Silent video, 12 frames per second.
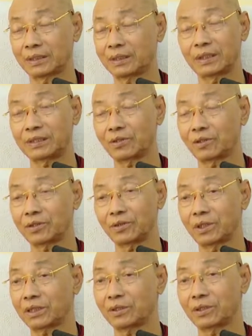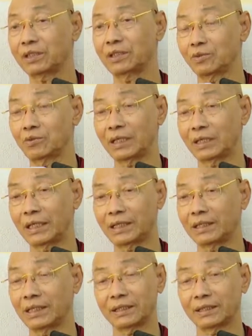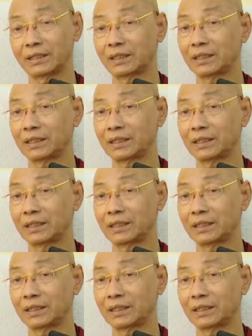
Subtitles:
This also according to word contact.